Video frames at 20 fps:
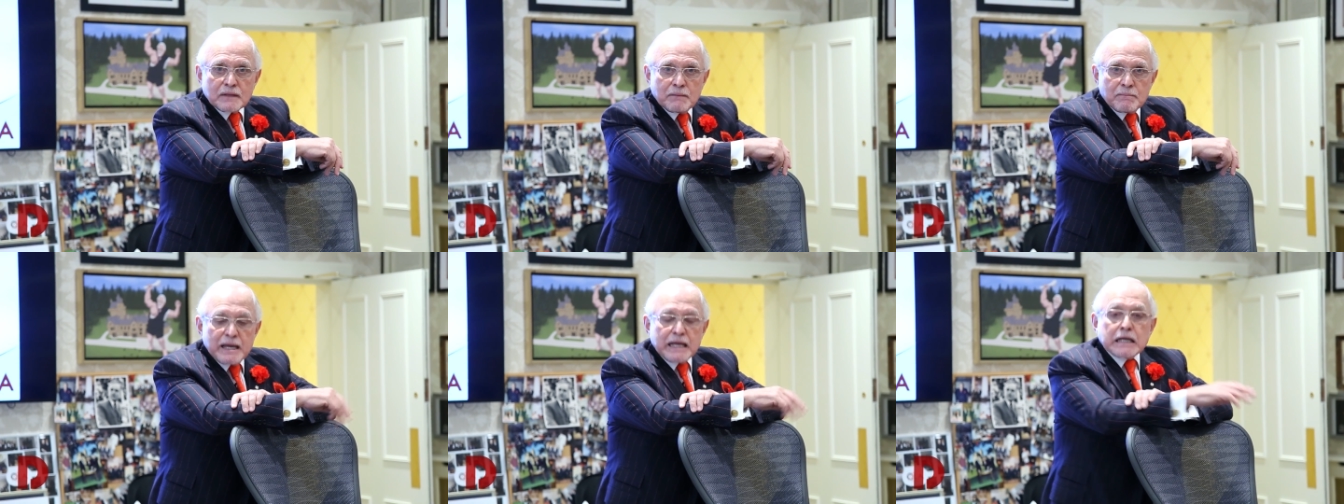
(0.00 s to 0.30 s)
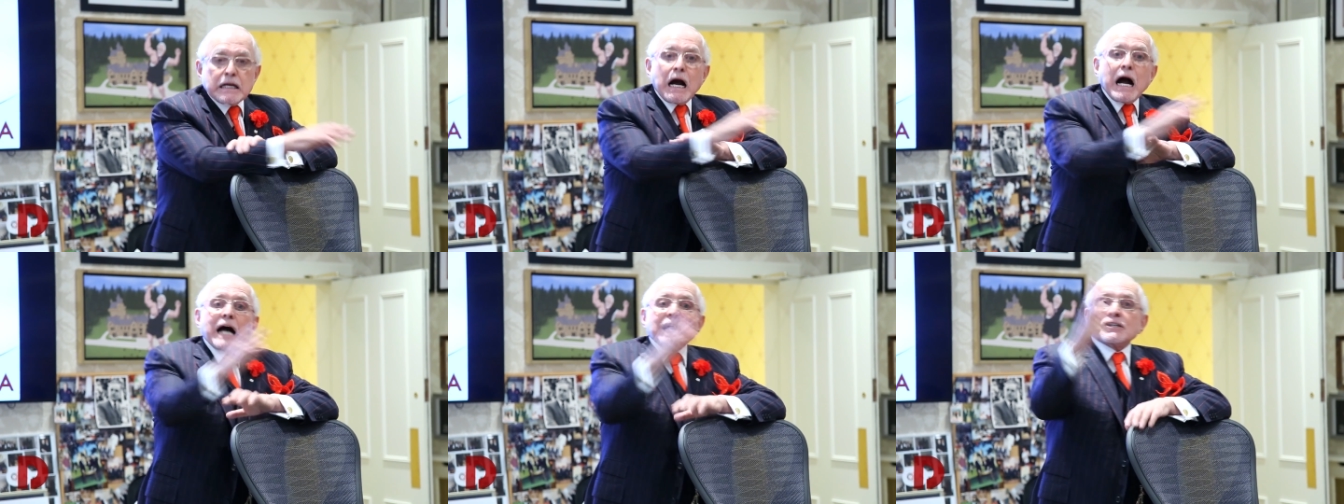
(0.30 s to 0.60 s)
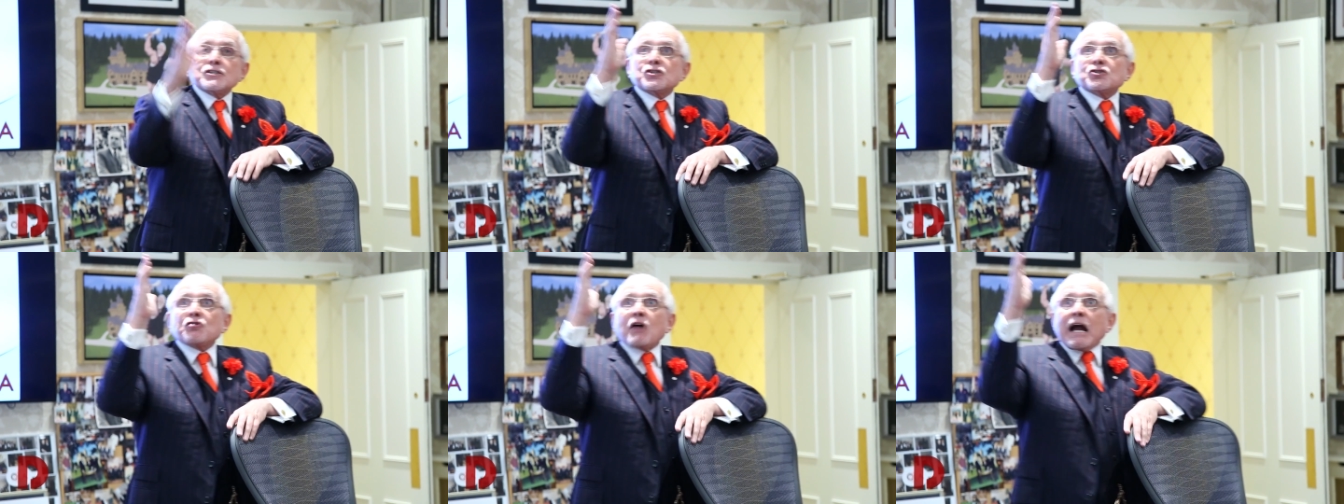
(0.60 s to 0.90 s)
May
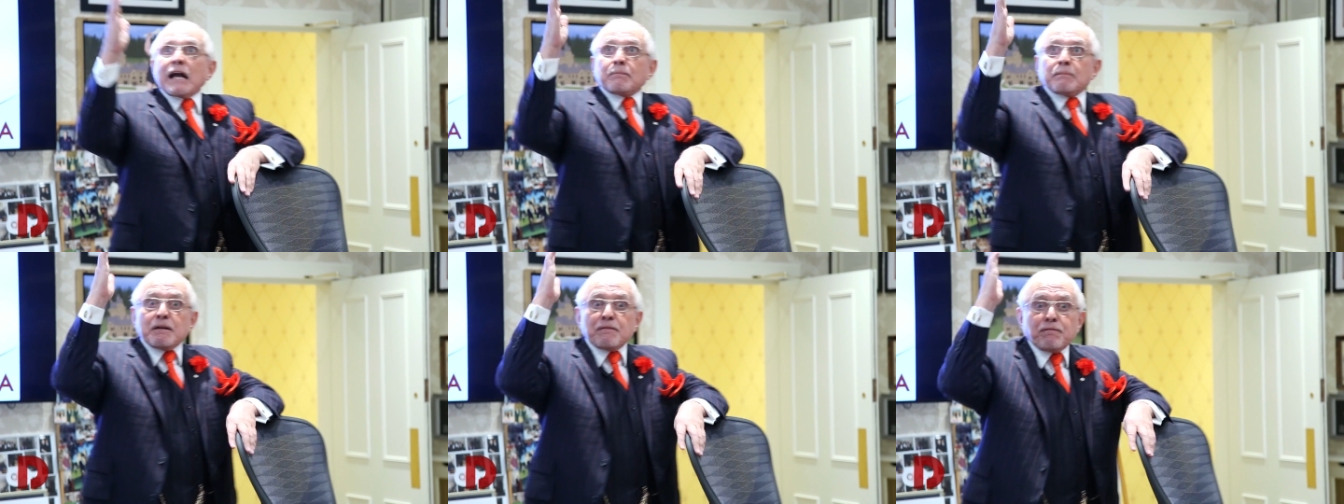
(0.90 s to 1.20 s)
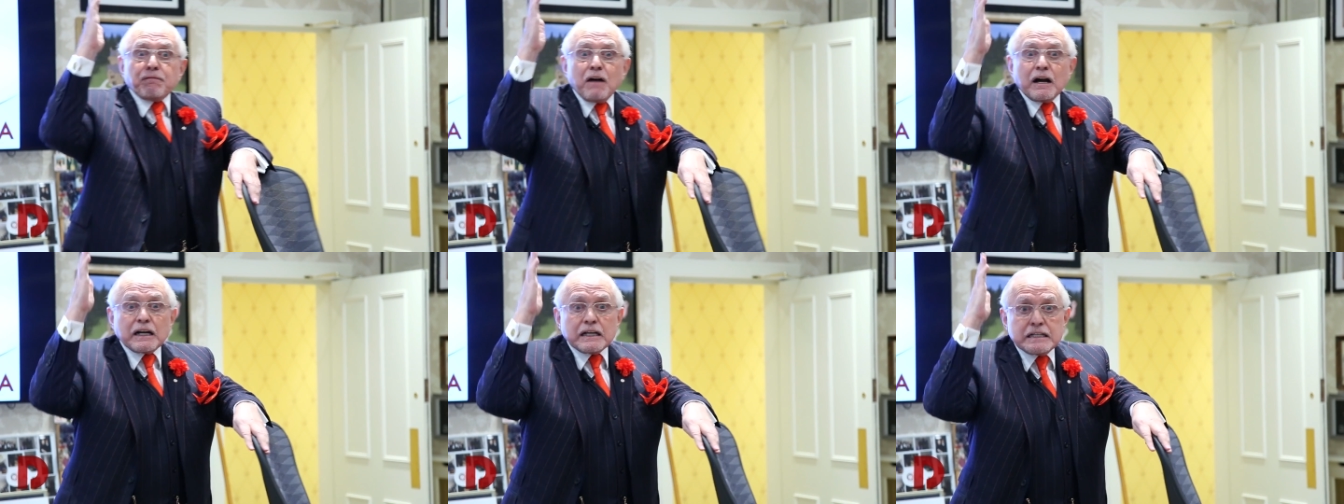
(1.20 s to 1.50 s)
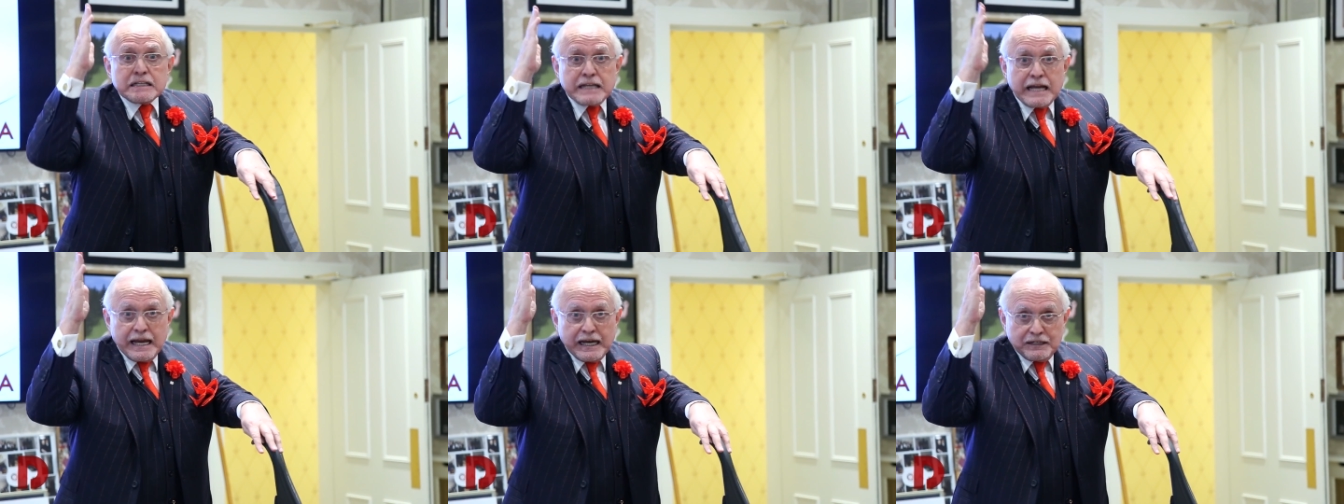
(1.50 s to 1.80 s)
God strike me
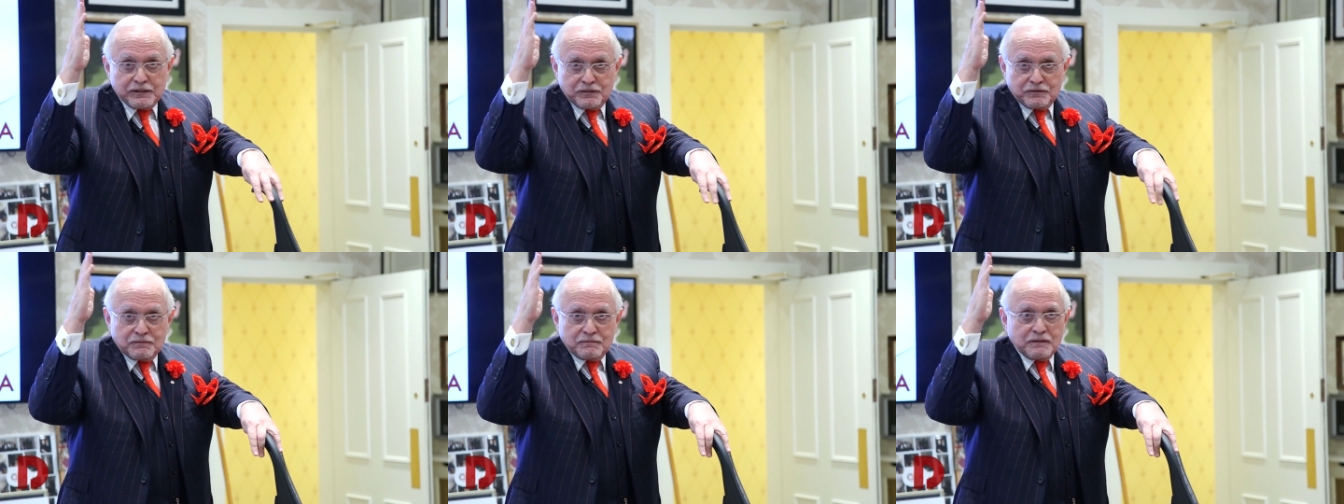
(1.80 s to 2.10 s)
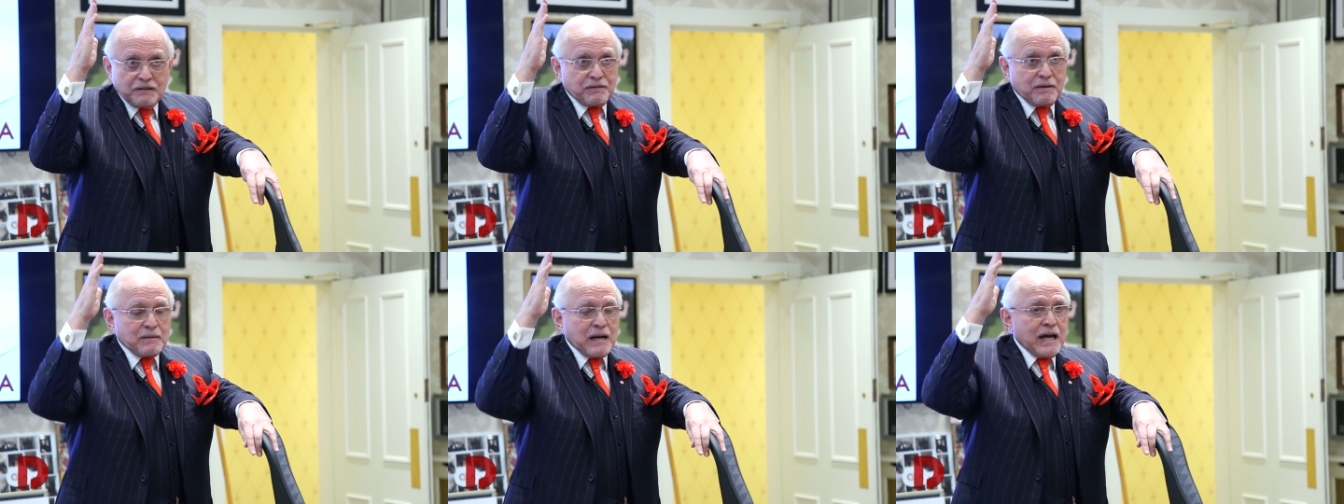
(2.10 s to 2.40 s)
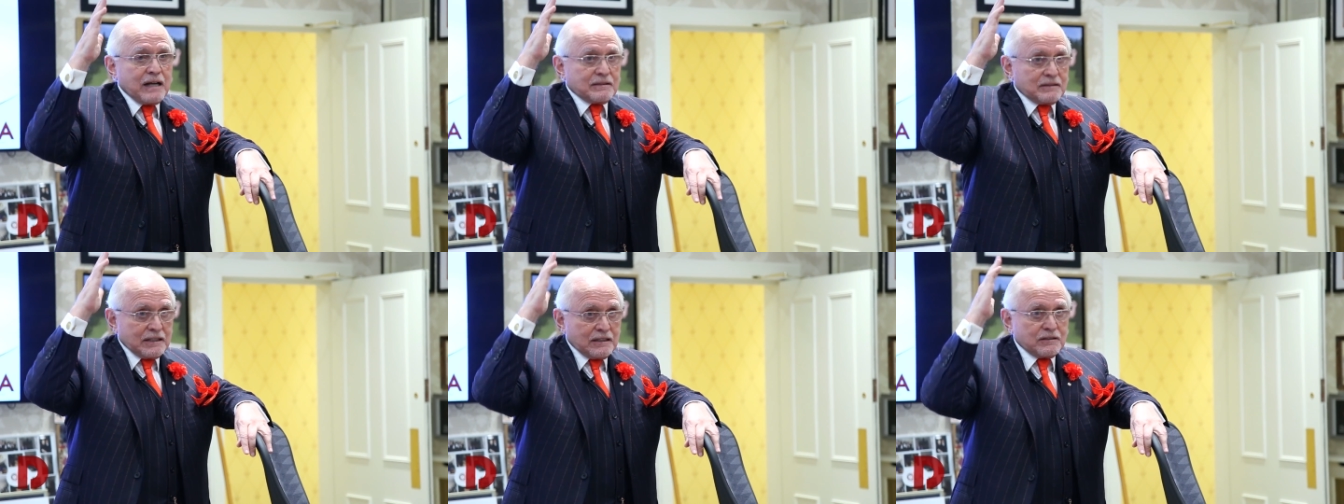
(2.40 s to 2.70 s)
fucking dead if I'm
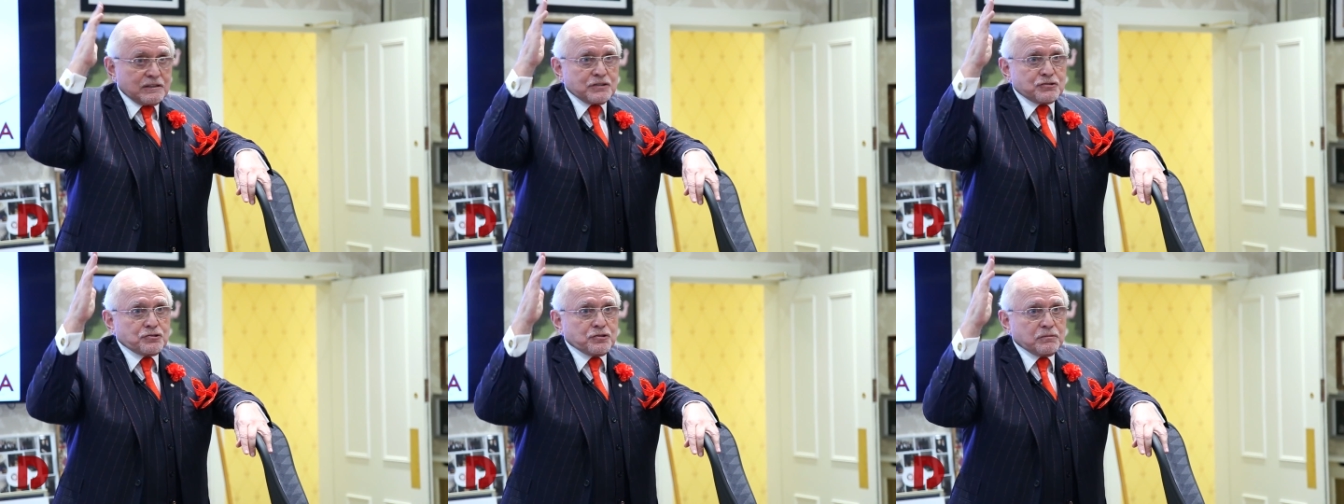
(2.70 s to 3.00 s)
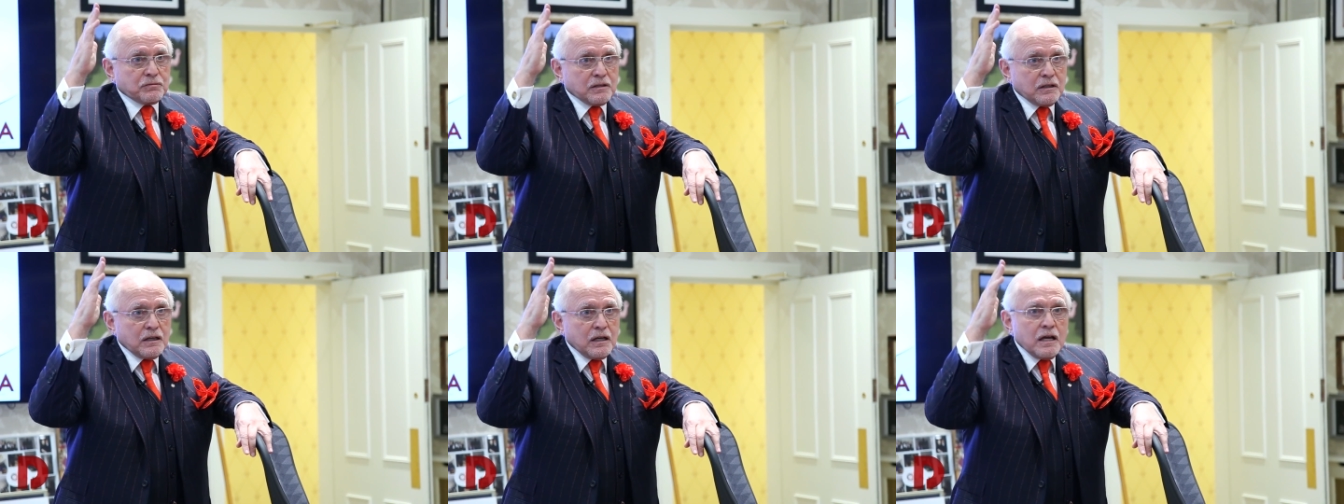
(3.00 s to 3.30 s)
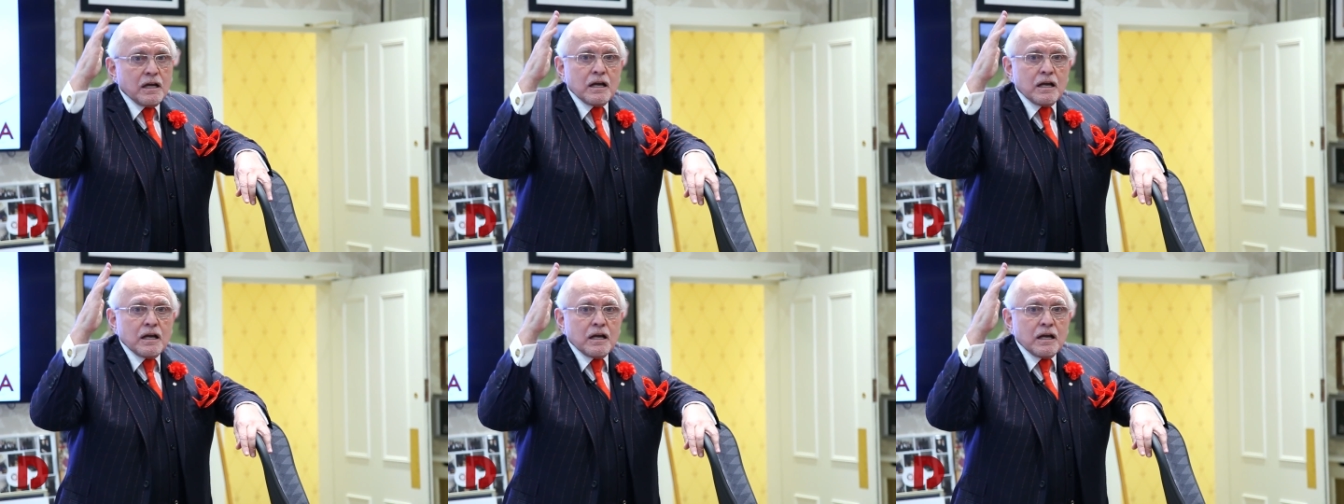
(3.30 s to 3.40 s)
not telling the truth.